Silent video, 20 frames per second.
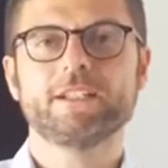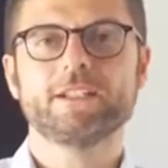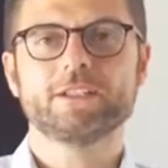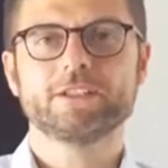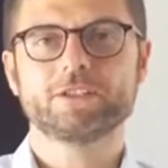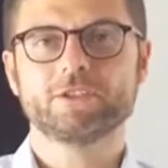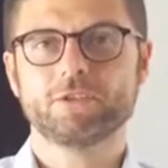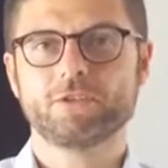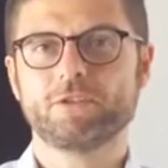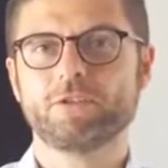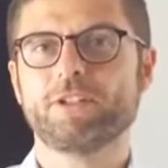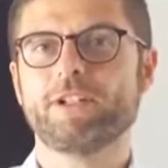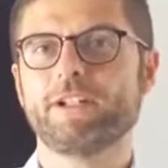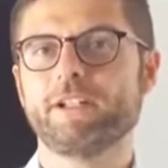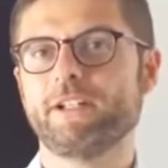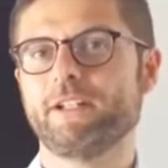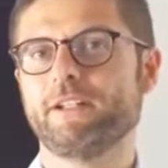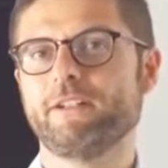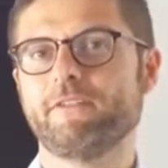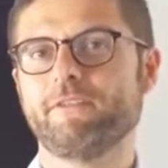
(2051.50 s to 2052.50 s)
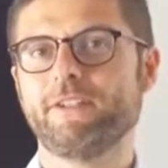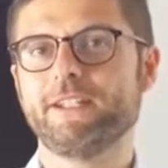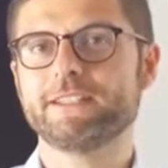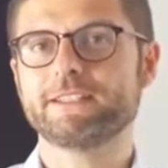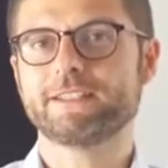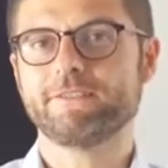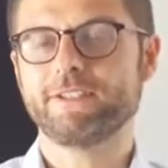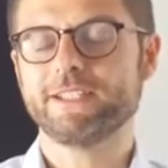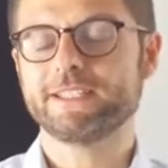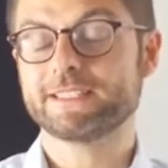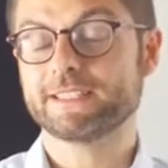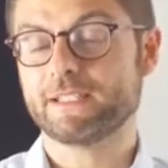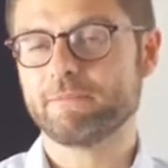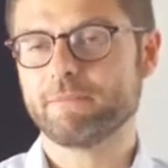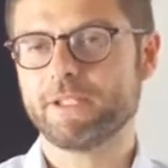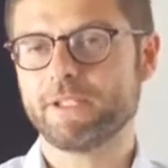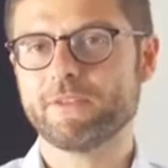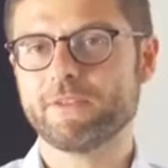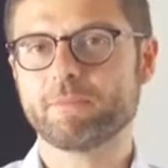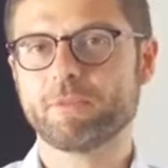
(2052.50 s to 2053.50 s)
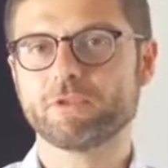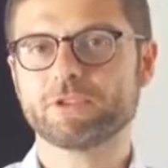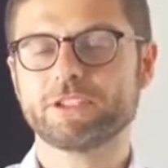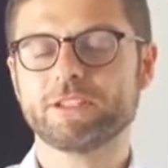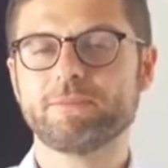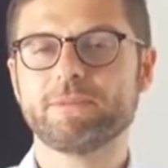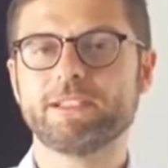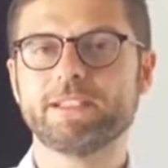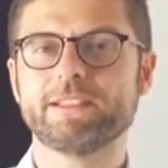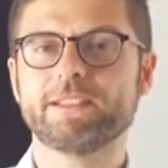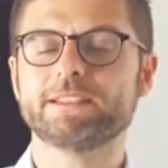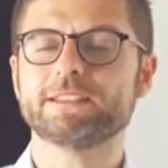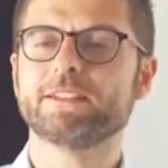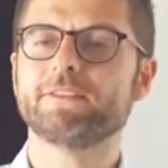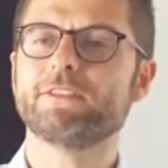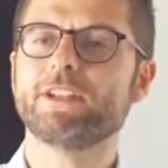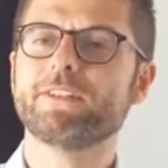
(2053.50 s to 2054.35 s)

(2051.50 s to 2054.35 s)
So this can be the possibilities.